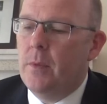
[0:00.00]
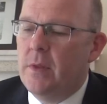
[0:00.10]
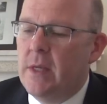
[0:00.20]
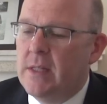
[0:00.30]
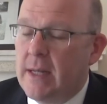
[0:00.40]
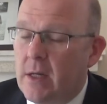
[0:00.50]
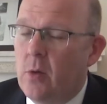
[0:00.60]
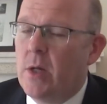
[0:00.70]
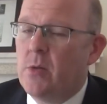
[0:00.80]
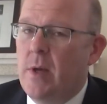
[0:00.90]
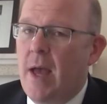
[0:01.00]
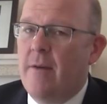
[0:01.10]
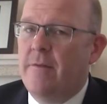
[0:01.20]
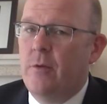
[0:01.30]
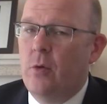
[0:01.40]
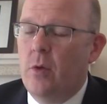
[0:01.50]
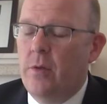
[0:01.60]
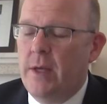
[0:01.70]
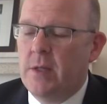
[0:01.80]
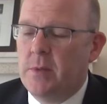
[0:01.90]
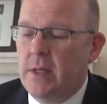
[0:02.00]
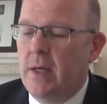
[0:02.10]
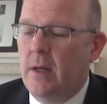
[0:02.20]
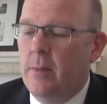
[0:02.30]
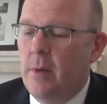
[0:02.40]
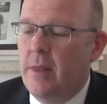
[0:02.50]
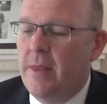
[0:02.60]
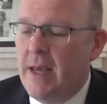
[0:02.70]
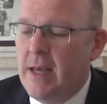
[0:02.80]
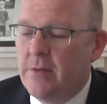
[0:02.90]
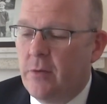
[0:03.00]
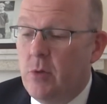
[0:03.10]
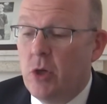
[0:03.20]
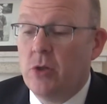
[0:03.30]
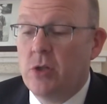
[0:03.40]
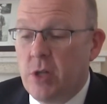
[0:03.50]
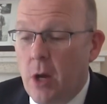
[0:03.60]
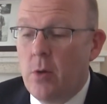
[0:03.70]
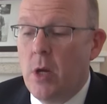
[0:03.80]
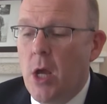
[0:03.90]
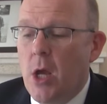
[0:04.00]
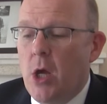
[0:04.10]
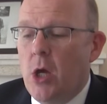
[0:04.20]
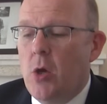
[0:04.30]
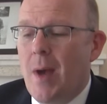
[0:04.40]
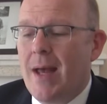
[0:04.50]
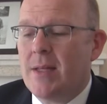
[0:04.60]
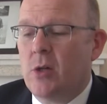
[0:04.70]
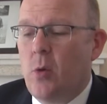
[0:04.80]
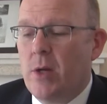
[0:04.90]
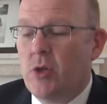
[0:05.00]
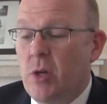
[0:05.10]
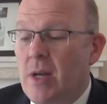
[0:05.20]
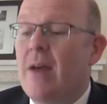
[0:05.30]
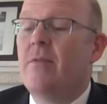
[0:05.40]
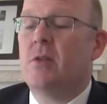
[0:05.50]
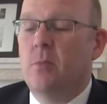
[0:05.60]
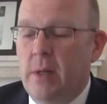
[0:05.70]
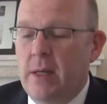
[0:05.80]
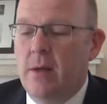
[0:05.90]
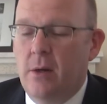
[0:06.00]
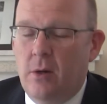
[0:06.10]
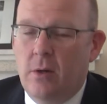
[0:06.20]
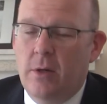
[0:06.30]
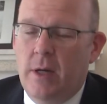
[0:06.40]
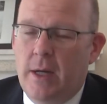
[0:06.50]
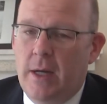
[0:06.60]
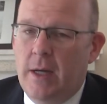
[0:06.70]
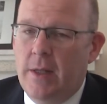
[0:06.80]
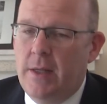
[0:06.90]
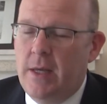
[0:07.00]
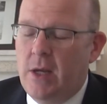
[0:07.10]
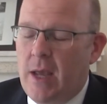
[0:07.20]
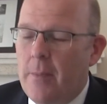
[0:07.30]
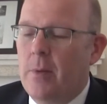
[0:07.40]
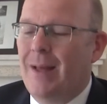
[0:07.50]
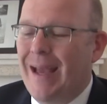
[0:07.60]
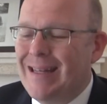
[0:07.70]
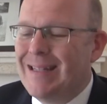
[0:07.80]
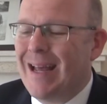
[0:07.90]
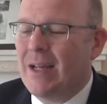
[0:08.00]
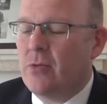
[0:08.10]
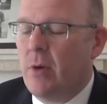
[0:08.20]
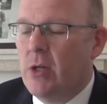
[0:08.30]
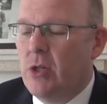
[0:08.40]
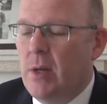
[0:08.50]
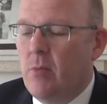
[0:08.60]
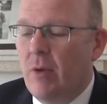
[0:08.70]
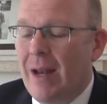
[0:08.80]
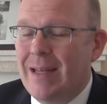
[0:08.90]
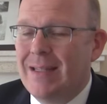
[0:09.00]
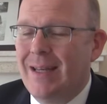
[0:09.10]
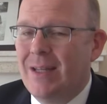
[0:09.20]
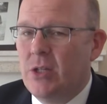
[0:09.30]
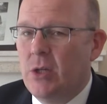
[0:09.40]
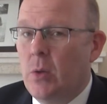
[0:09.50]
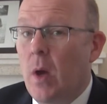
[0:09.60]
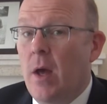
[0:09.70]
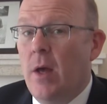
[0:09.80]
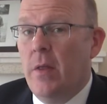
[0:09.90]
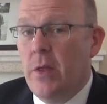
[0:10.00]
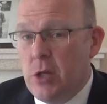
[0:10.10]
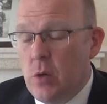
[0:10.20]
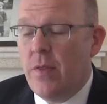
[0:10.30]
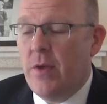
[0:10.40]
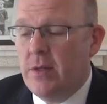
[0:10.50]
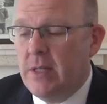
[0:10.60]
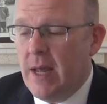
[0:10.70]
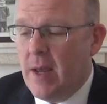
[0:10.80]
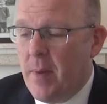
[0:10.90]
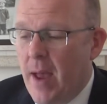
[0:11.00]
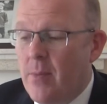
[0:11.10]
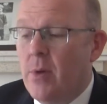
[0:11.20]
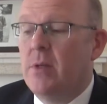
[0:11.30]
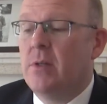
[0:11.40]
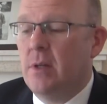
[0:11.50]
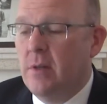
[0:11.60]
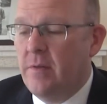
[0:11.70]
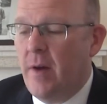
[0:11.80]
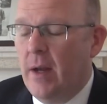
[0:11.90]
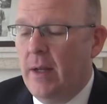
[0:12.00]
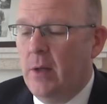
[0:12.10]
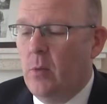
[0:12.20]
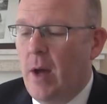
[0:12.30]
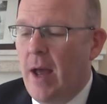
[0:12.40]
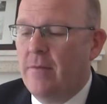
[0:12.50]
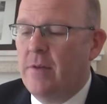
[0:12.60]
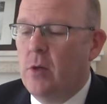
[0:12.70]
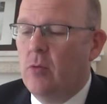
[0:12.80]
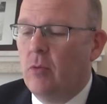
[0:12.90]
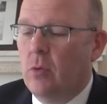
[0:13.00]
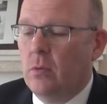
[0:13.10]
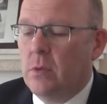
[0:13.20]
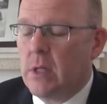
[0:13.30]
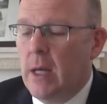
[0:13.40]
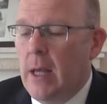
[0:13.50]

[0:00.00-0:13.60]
The second question we have for this particular month is from John Stone, who has a question inevitably on the capital gains tax regime relating to the new 30-day payment and filing and what have you rules.